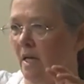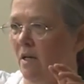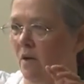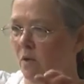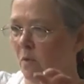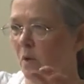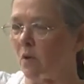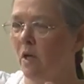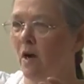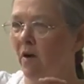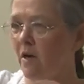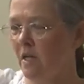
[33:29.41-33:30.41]
the
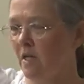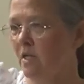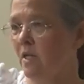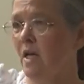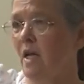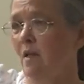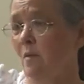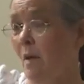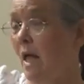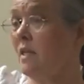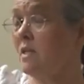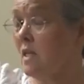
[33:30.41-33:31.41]
polarities, the
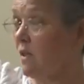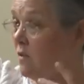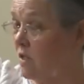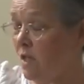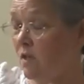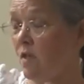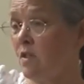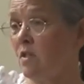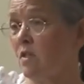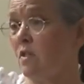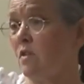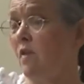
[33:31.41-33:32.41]
balancing and
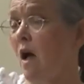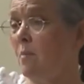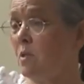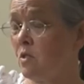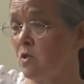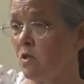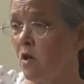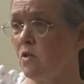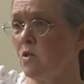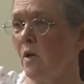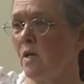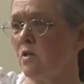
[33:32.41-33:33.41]
synthesis of opposites,
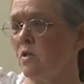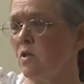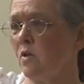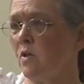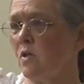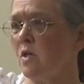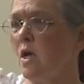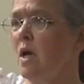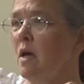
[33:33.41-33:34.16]
also Assagioli's.